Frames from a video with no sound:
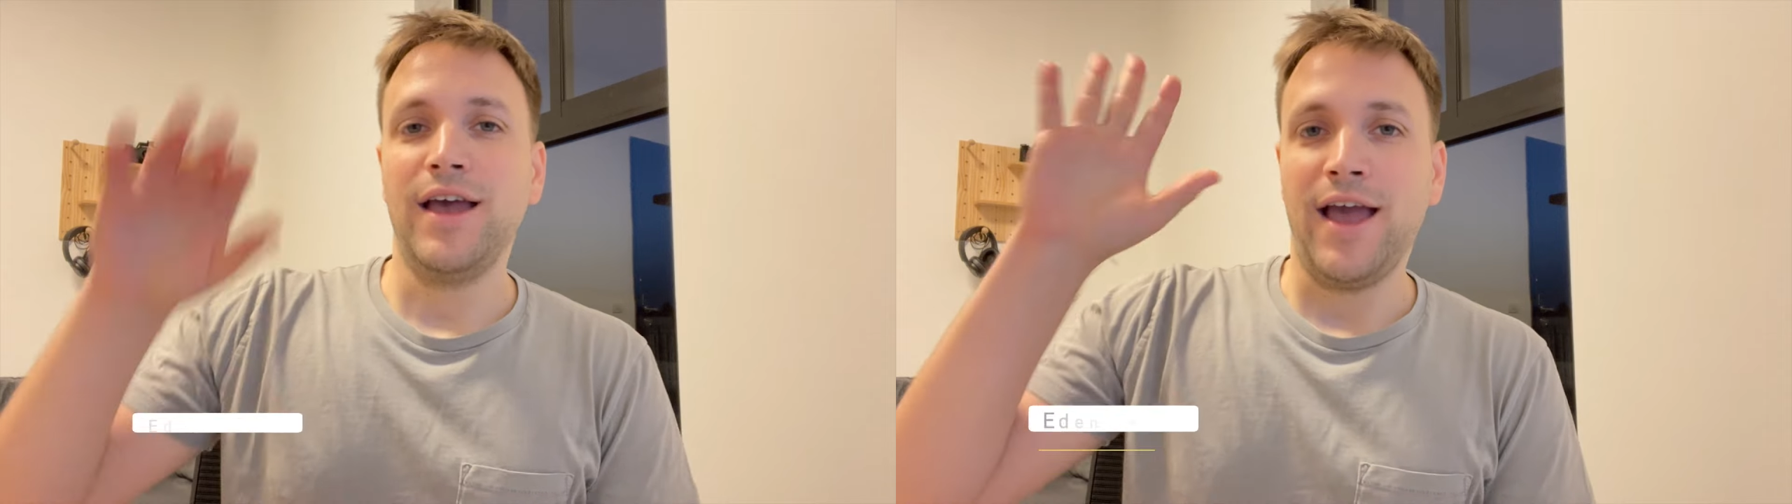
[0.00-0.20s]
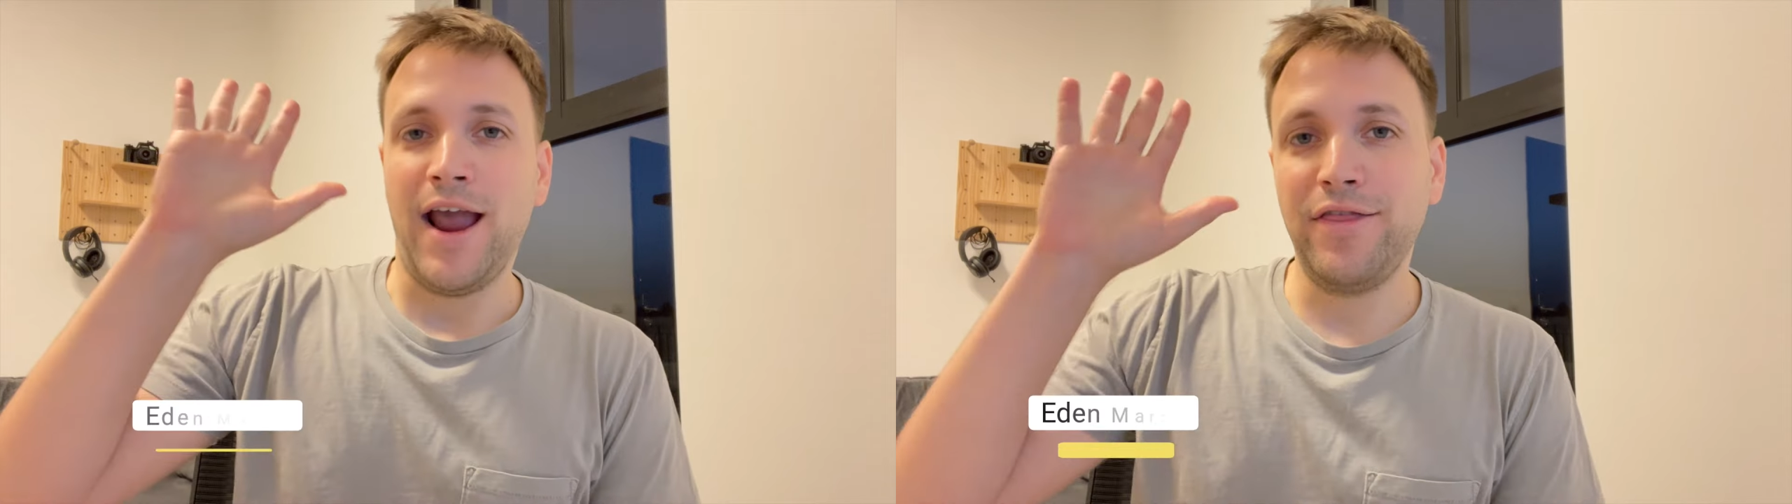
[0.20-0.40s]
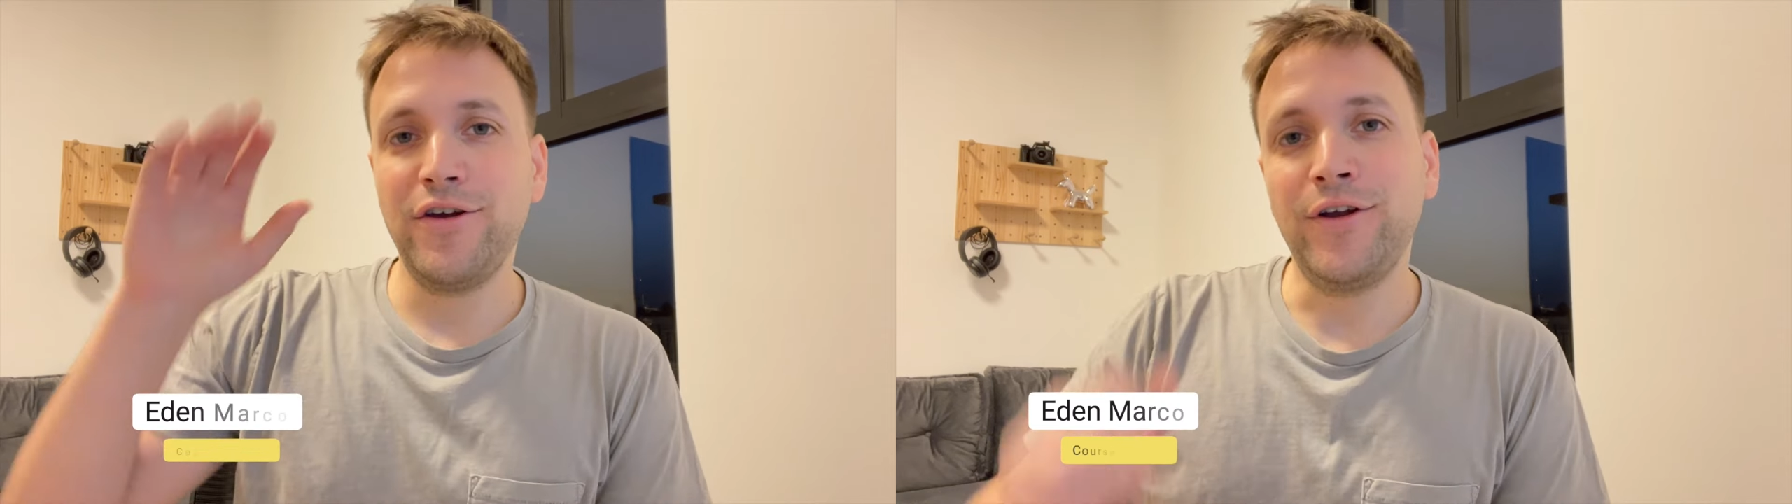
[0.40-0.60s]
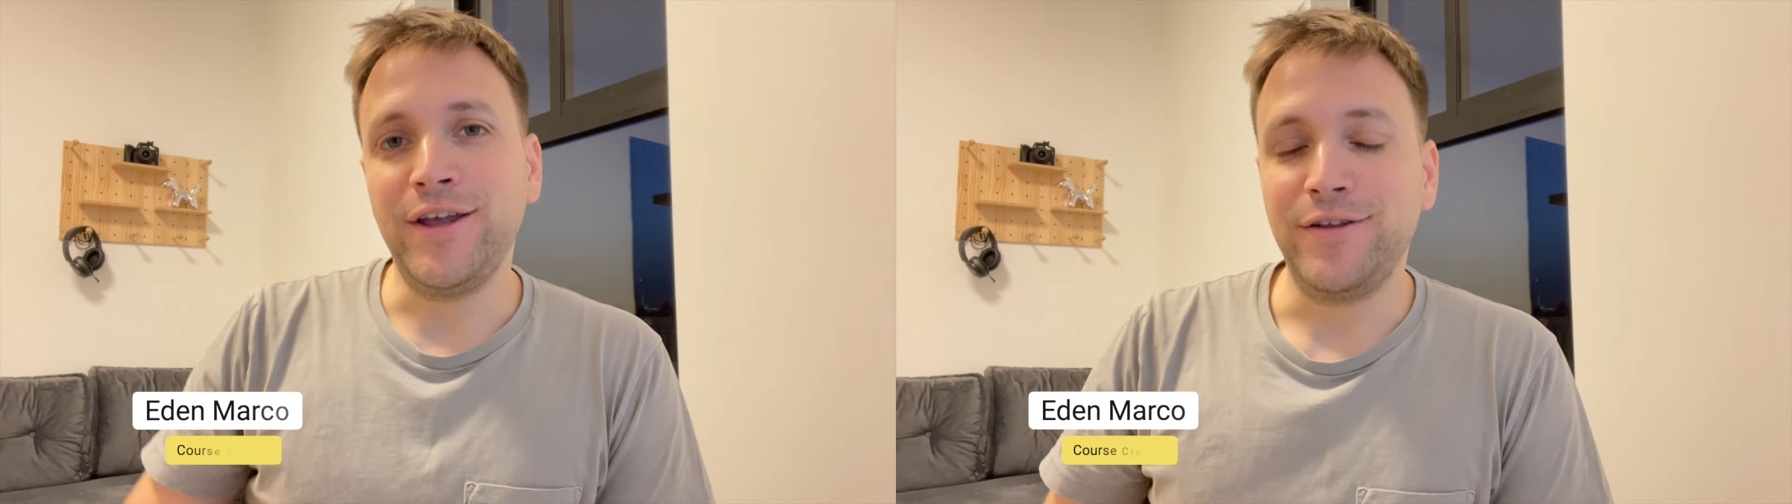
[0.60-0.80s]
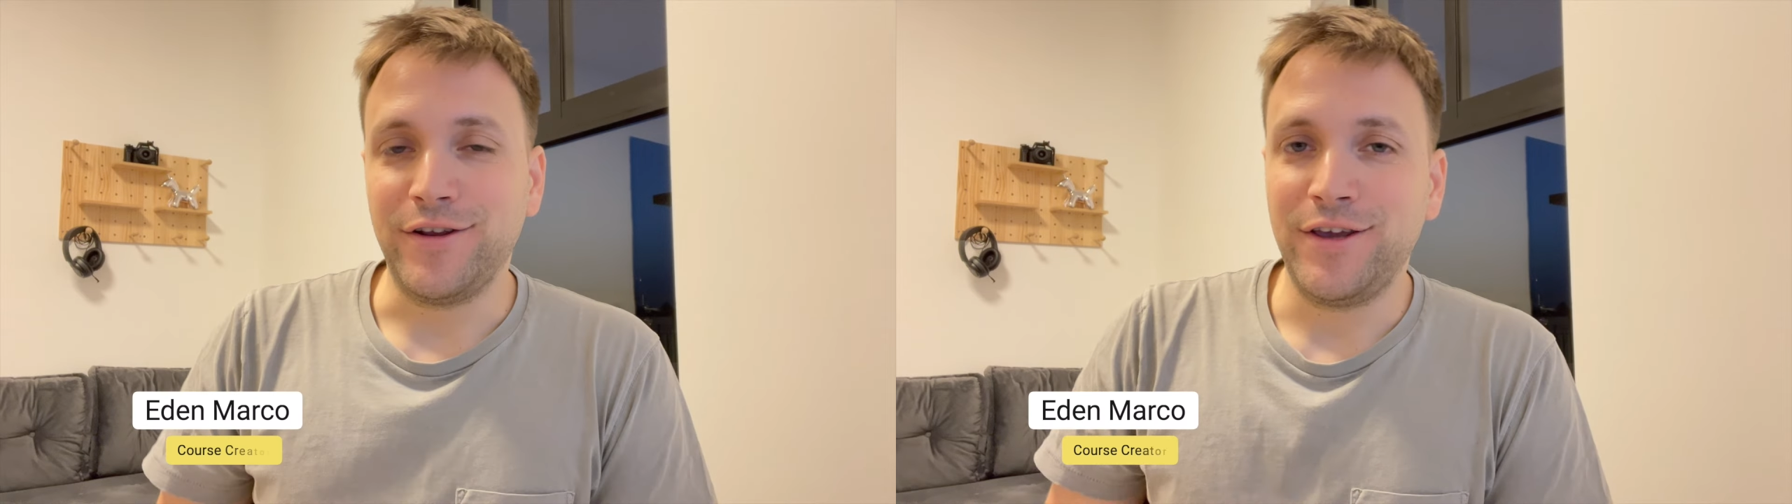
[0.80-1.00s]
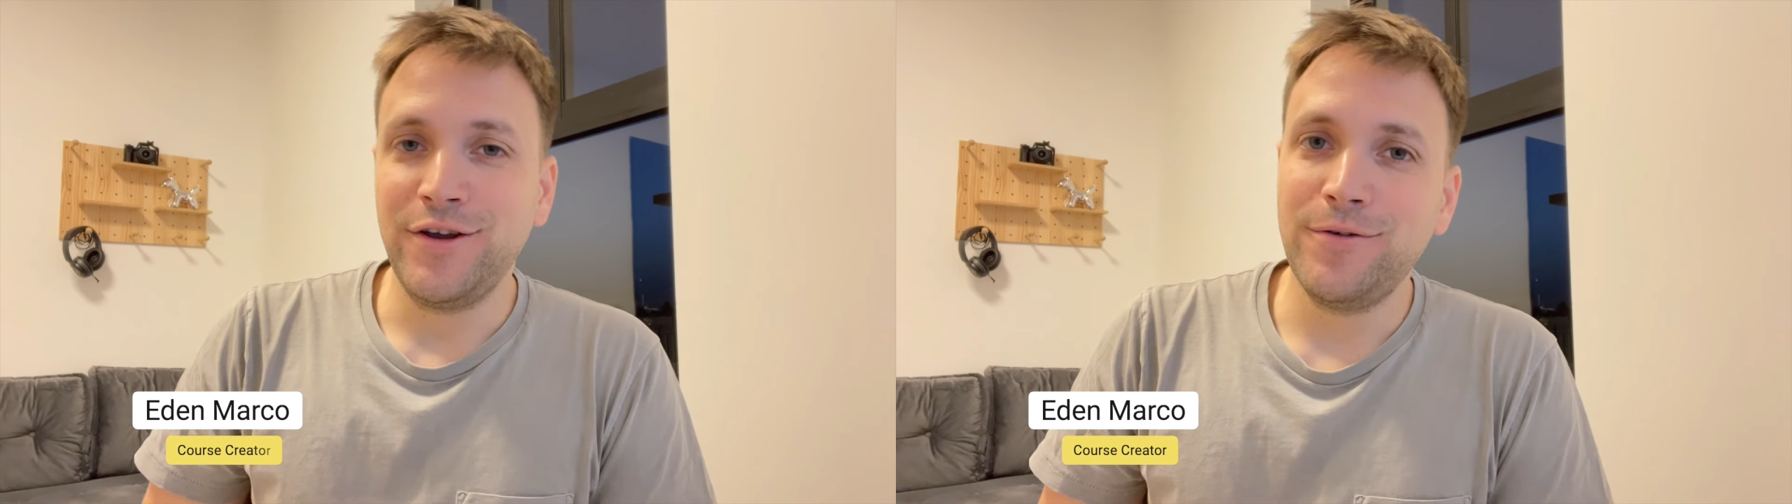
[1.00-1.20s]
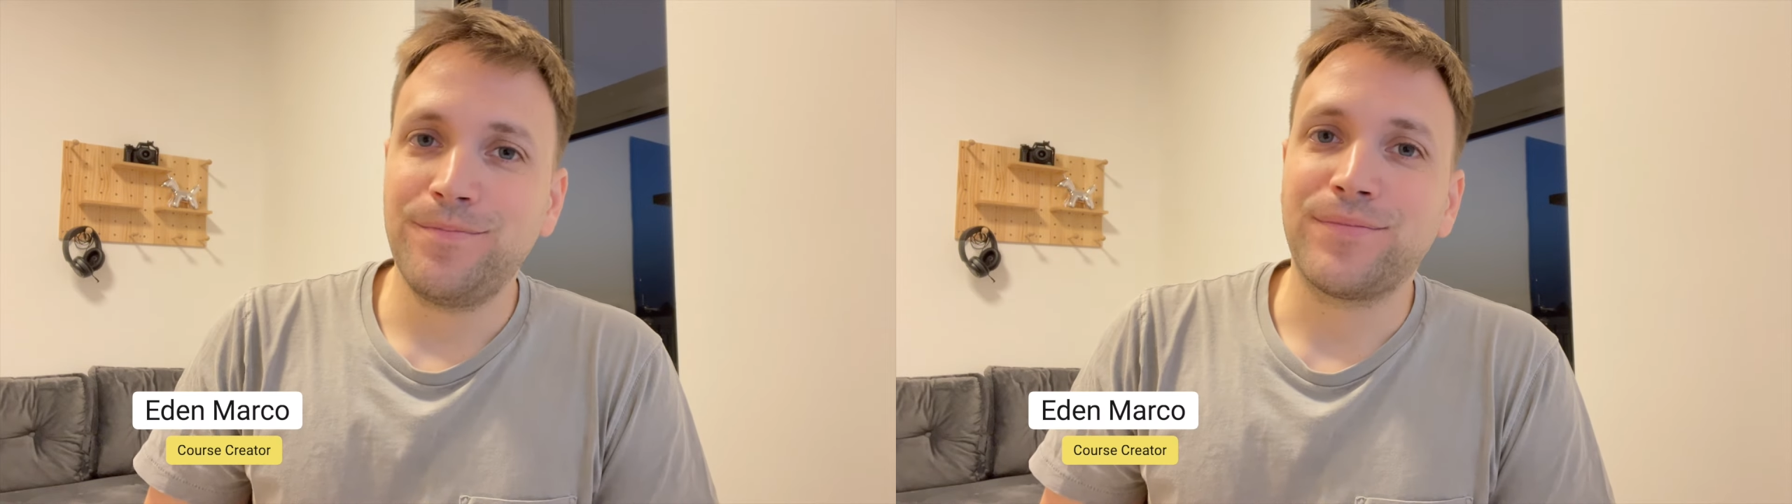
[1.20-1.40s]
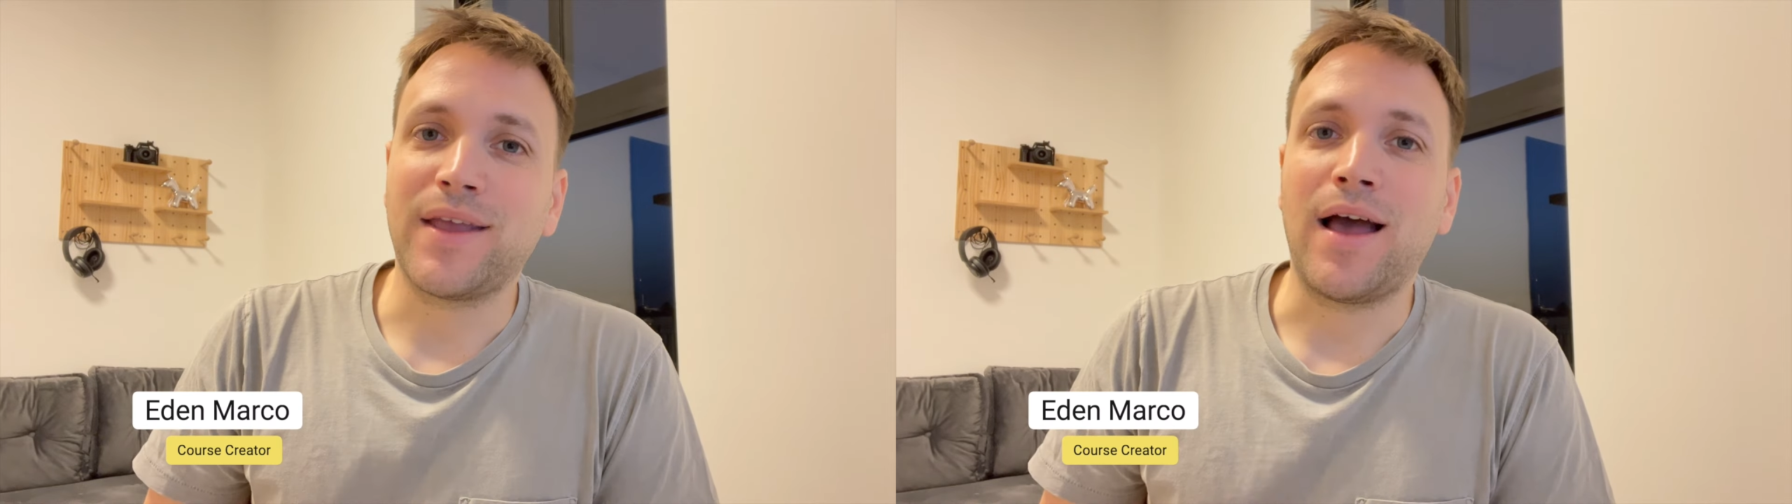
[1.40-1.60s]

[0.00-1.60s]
Hey there, Eden here.